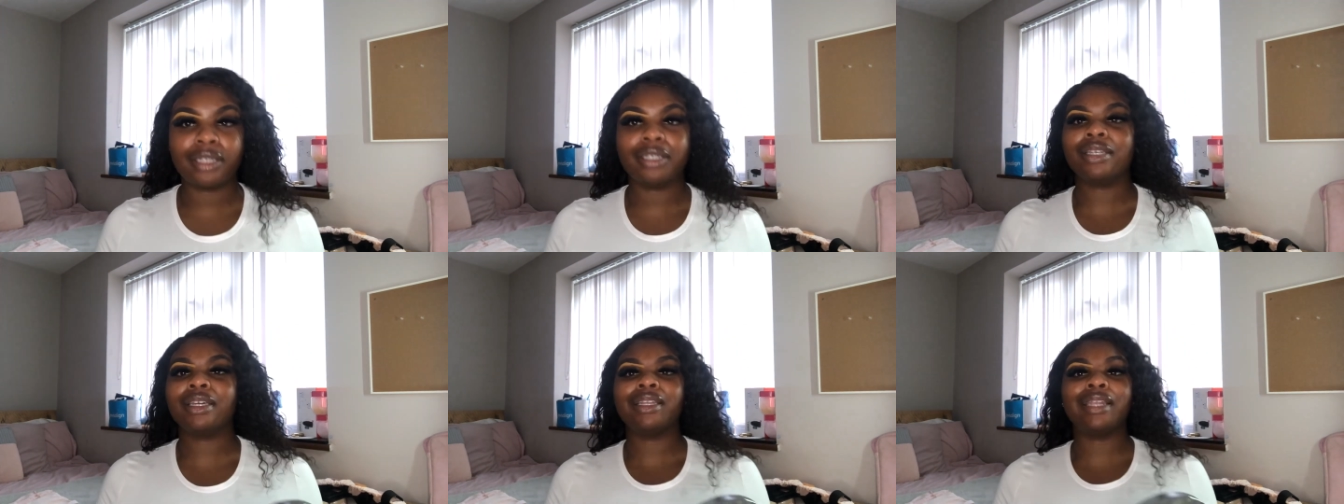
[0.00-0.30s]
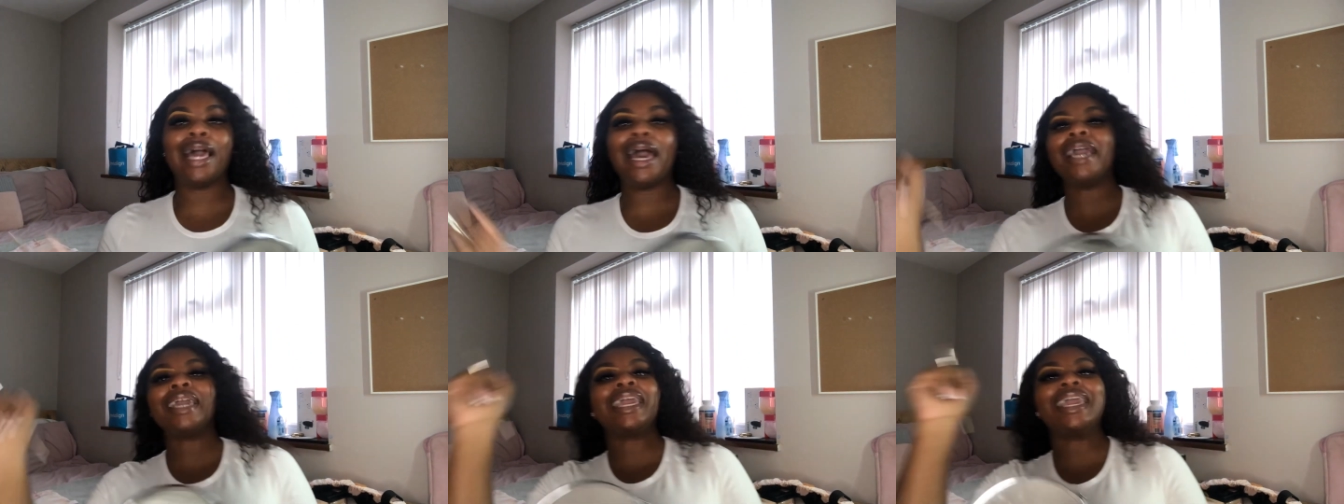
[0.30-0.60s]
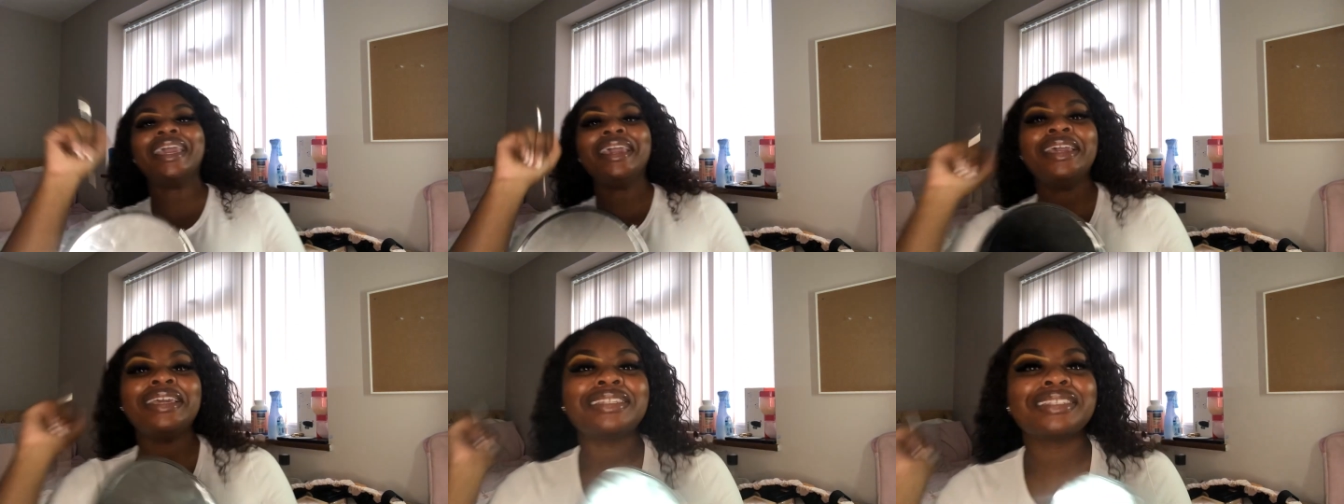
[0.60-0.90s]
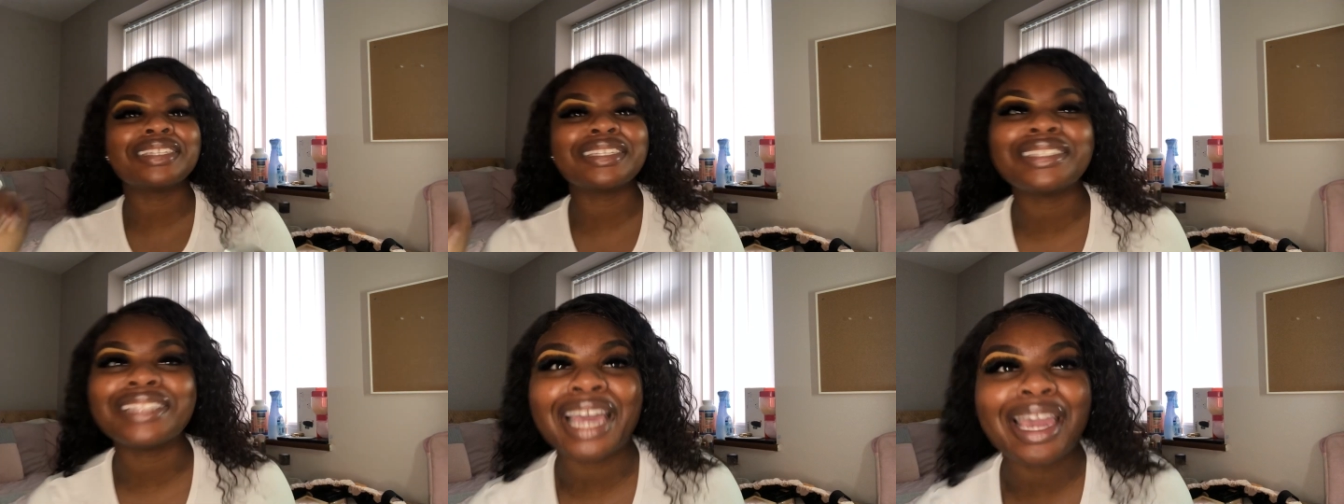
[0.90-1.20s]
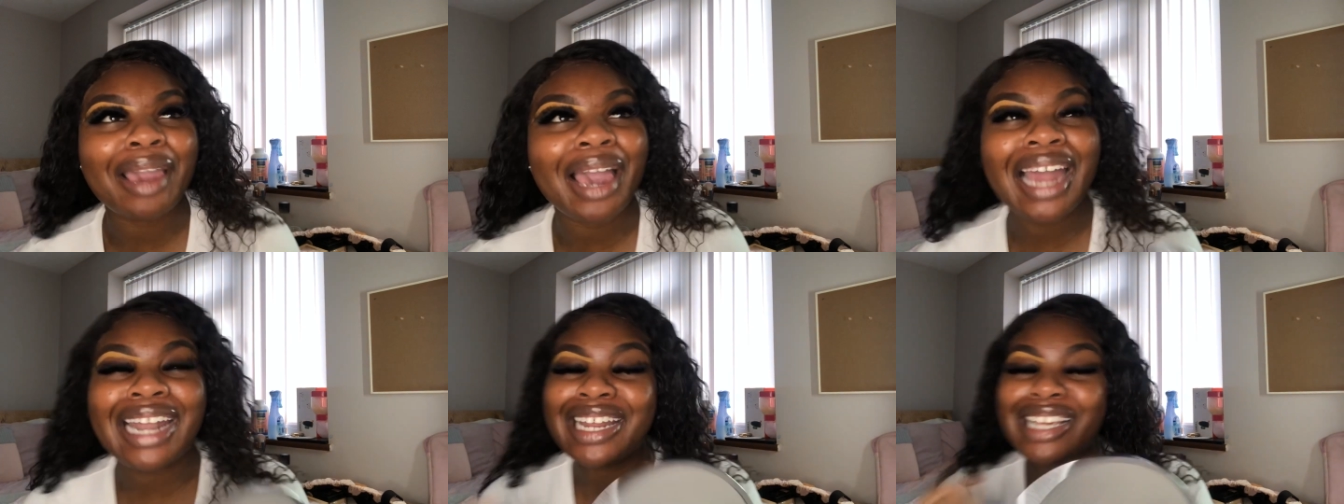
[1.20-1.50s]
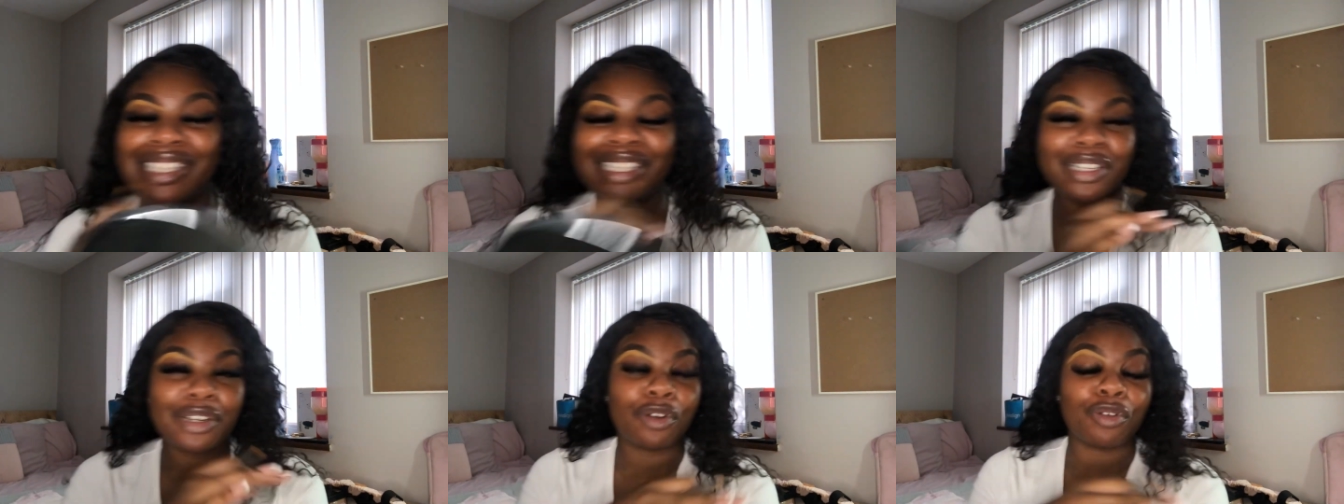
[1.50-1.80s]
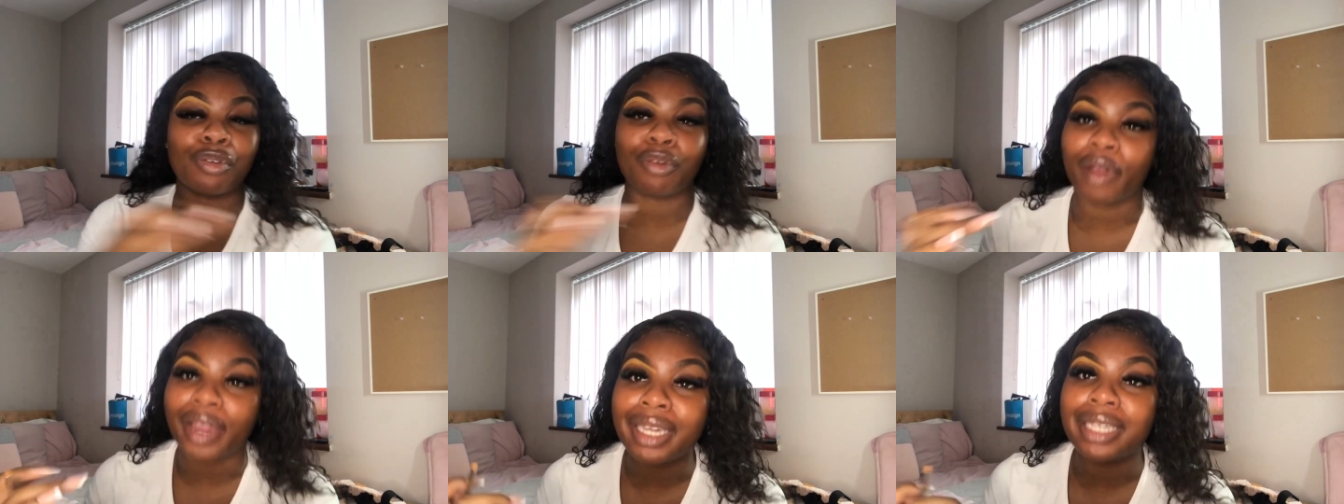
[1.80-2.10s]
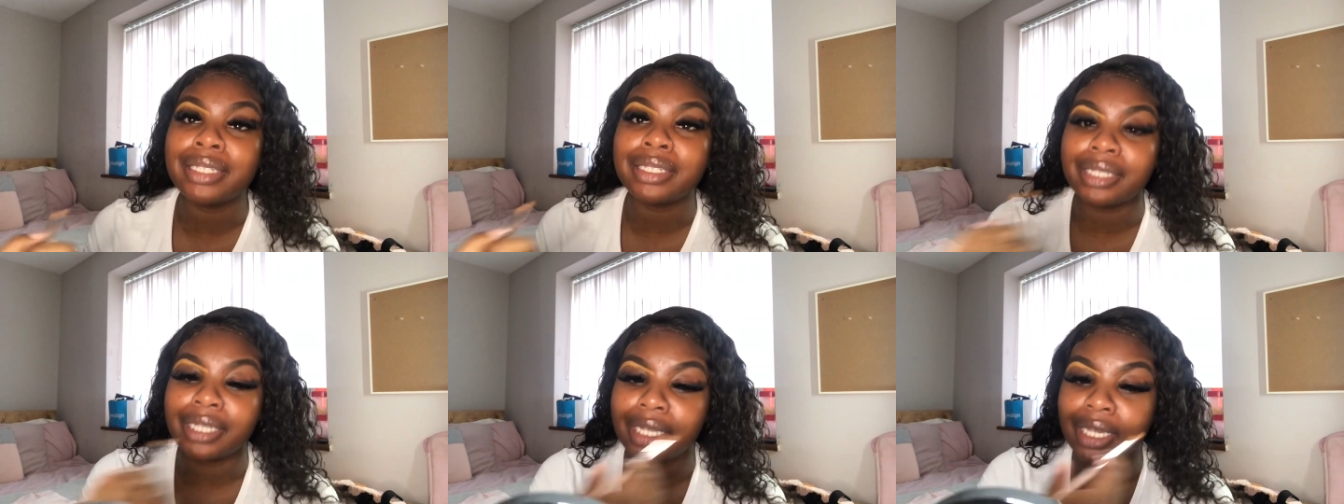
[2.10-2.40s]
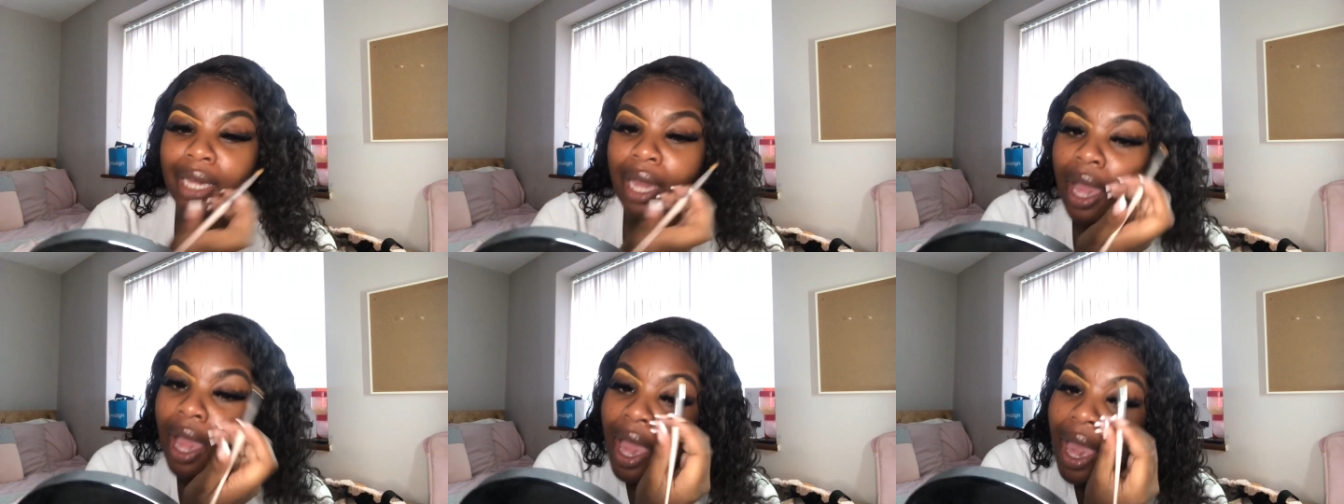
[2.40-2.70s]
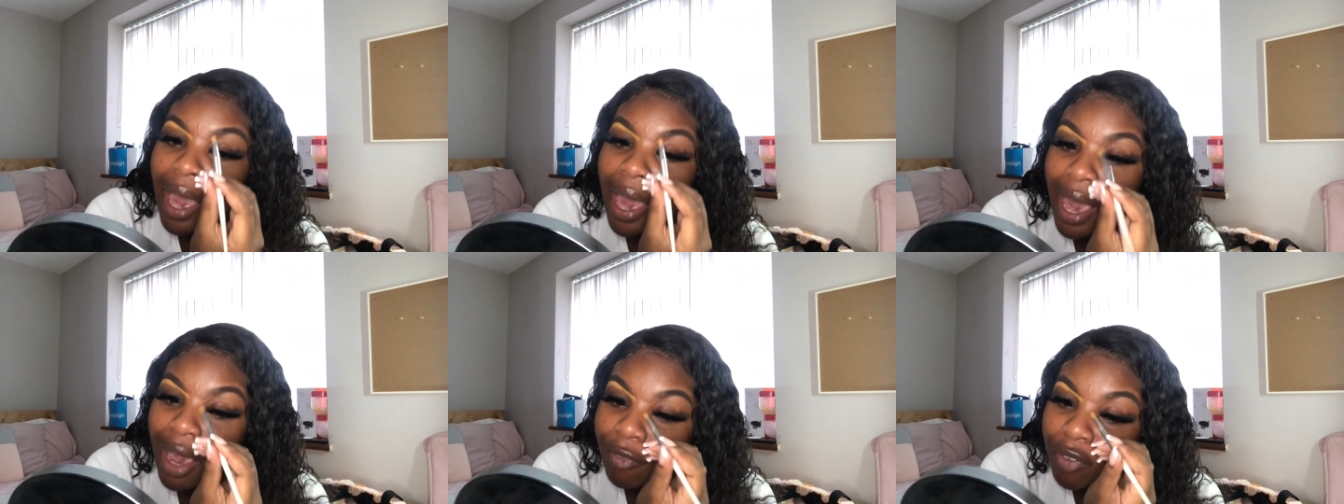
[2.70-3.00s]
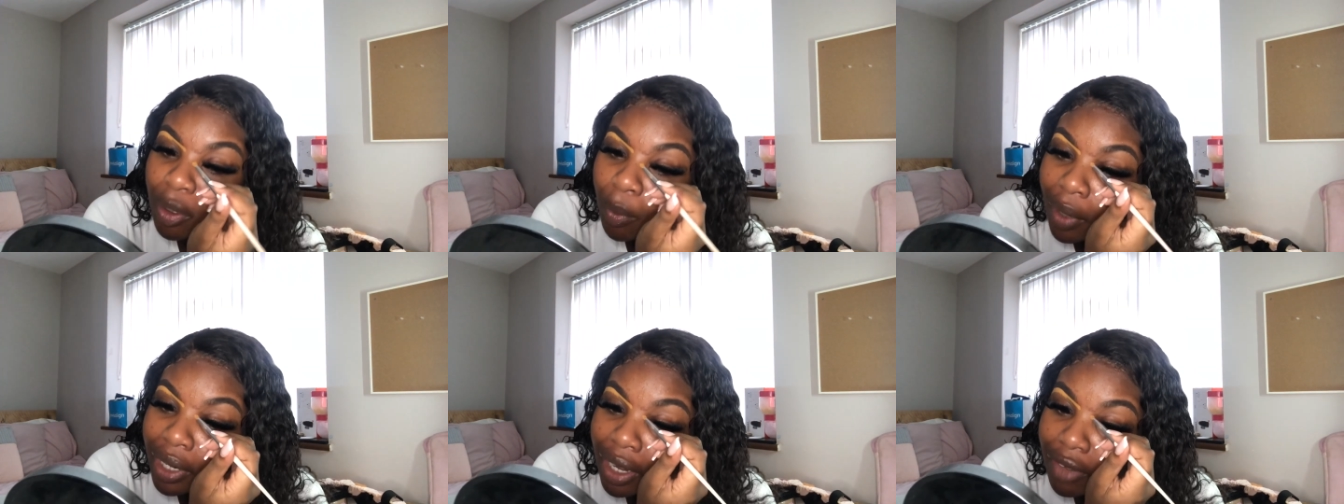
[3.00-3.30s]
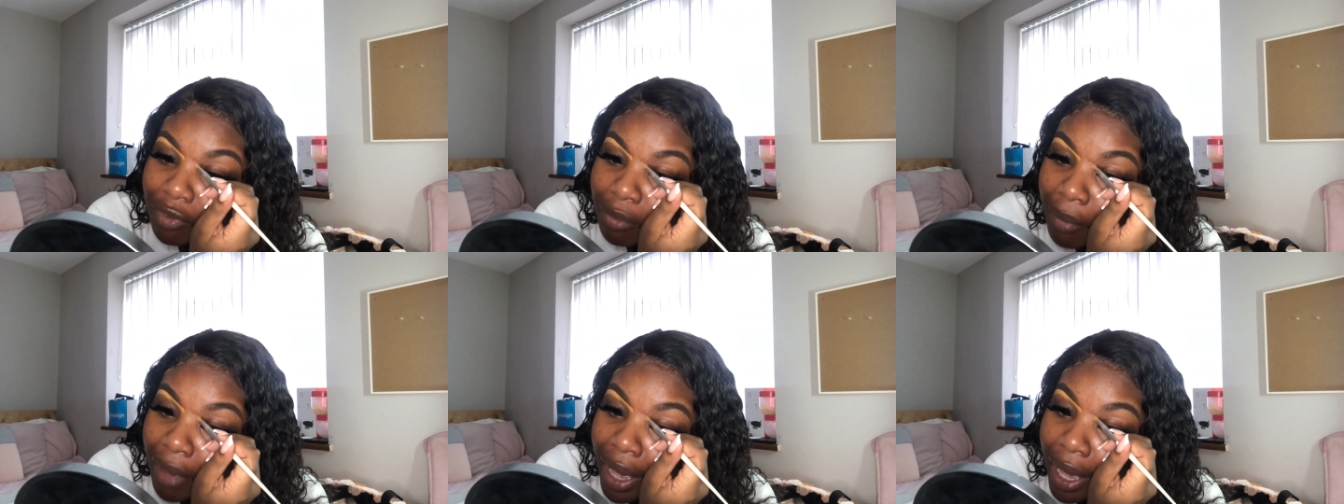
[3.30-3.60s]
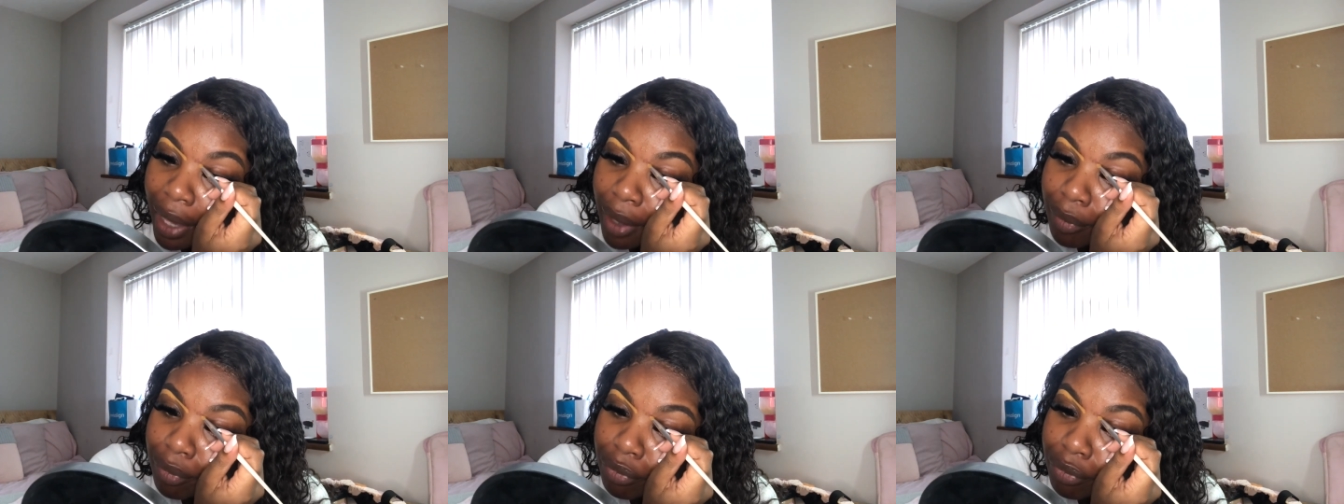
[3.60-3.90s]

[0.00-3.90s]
Like, it is the same, and it's crazy. Everyone I've met